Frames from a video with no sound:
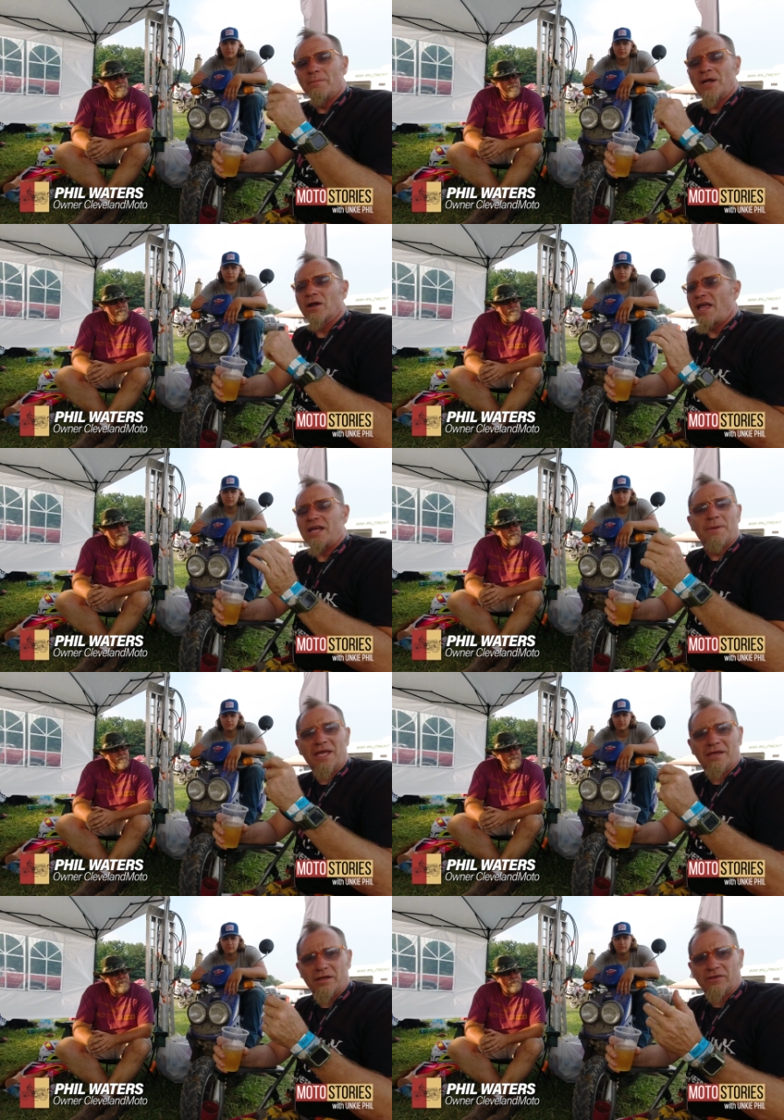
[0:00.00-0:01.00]

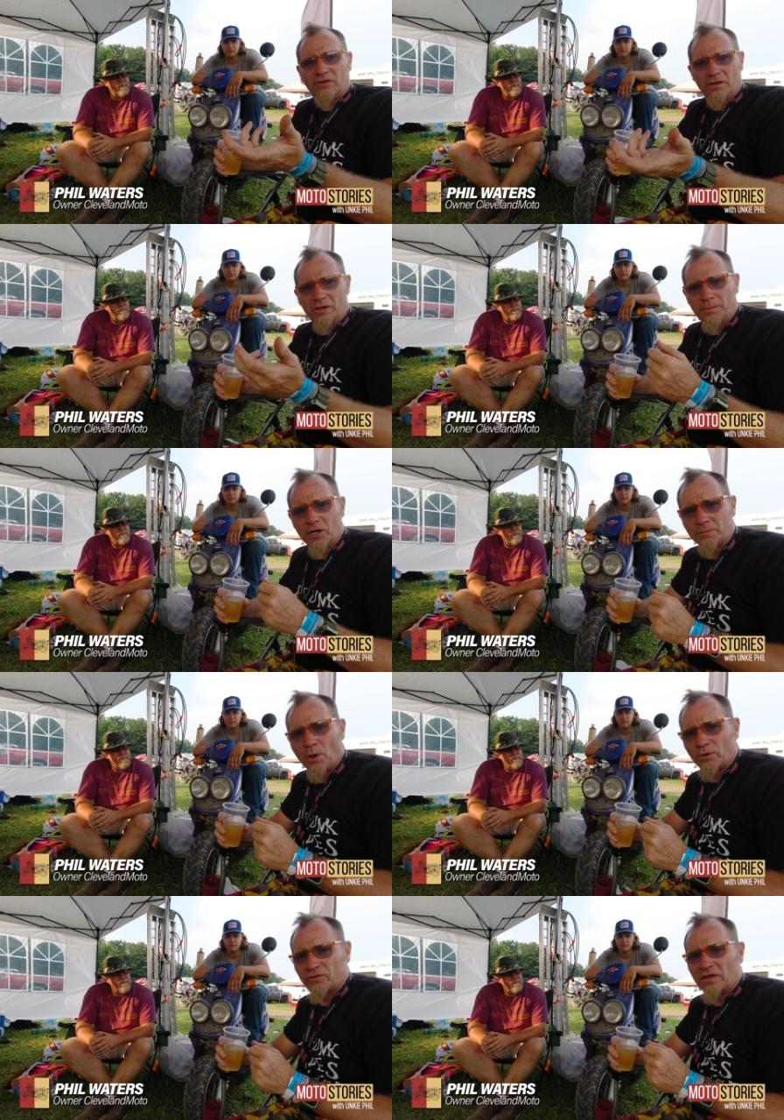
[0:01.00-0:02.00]
AMA, that's American
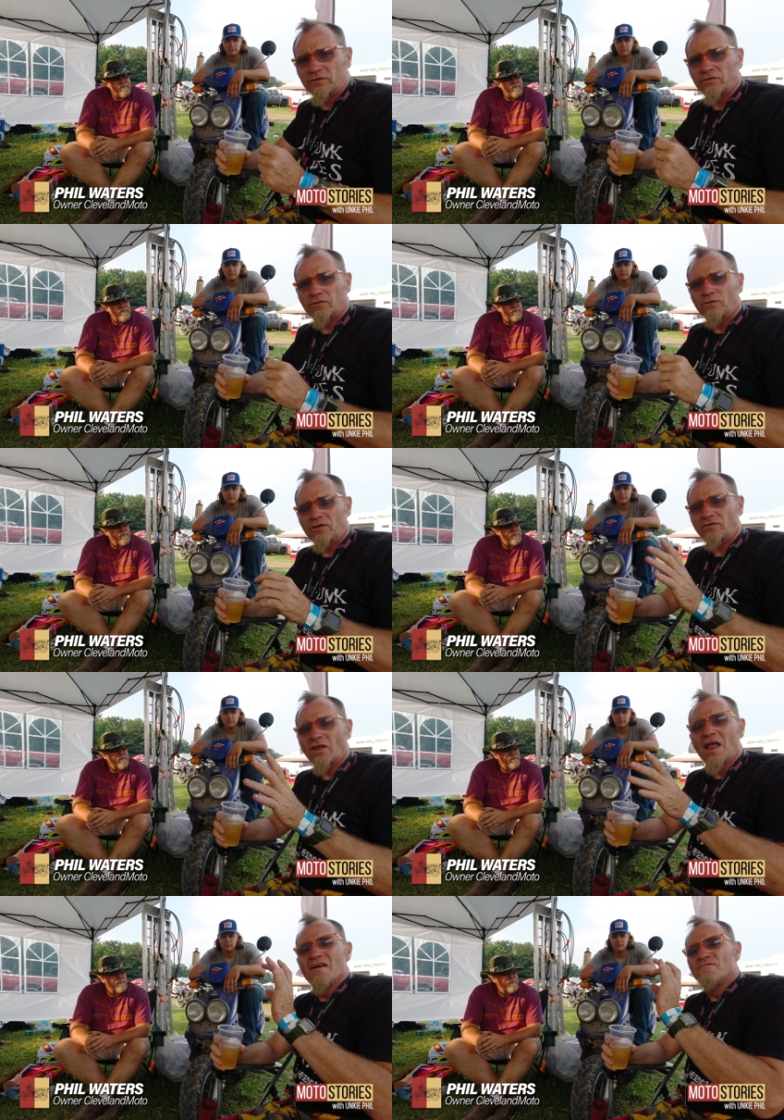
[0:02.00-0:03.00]
Motorcyclists
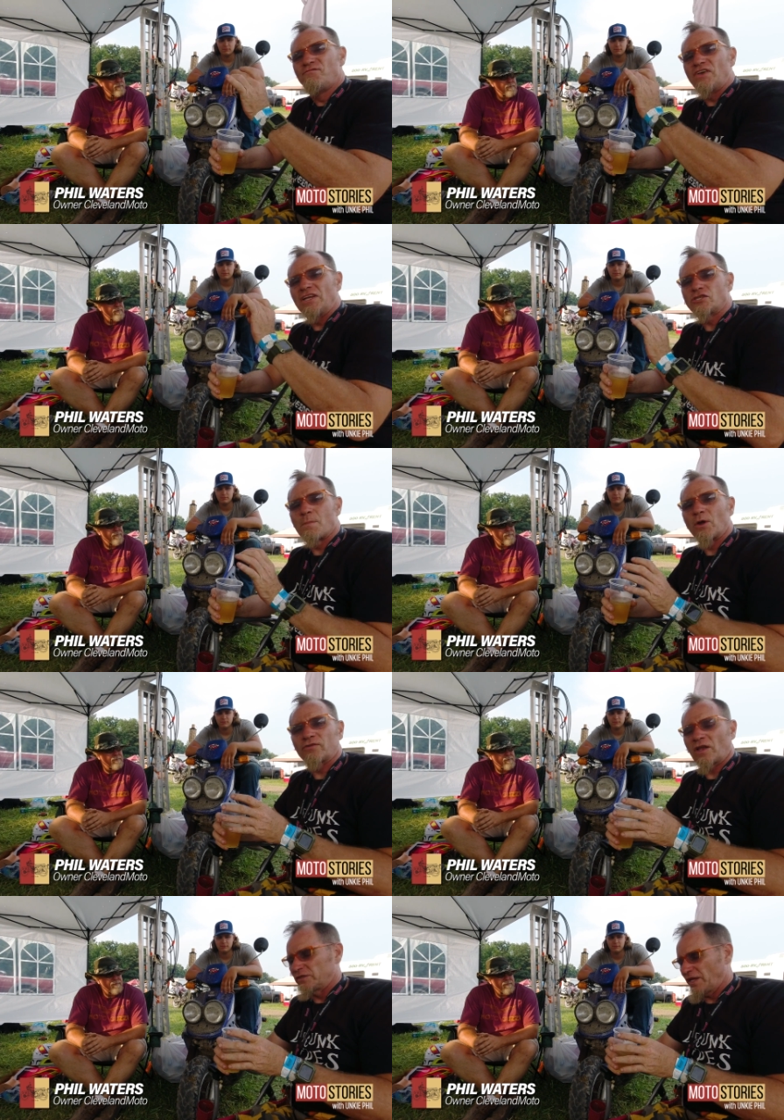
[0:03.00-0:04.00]
Association, Vintage
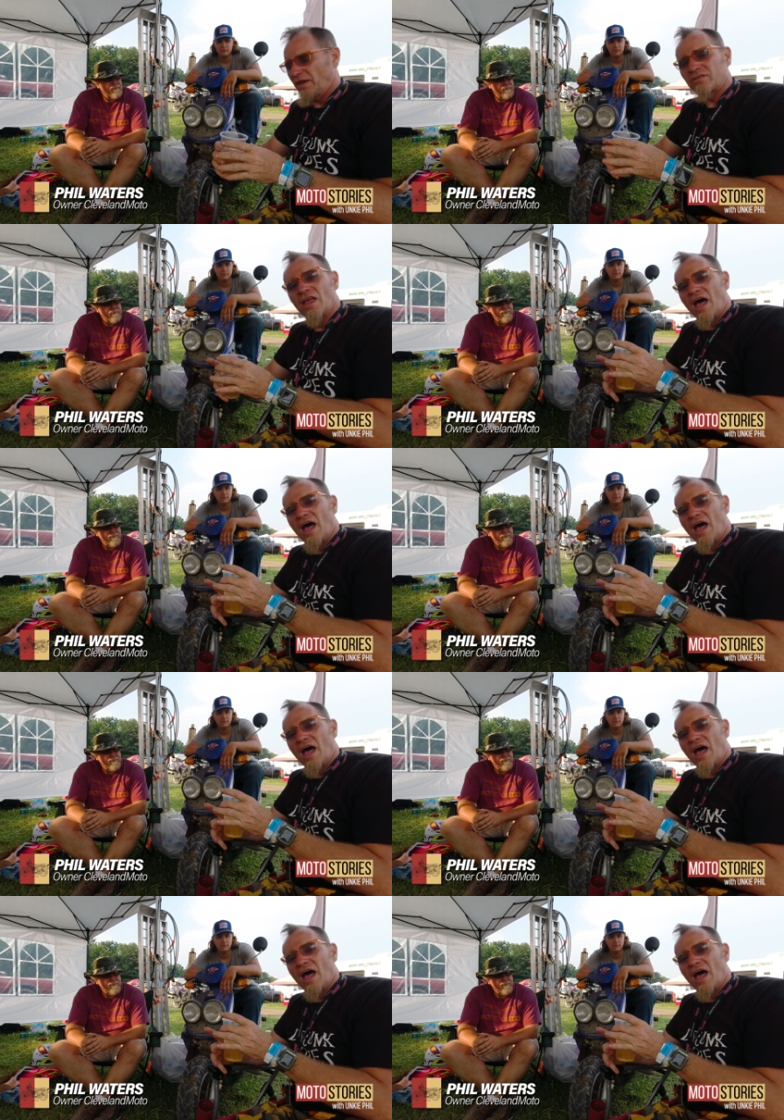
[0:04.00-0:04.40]
Motorcycle Days.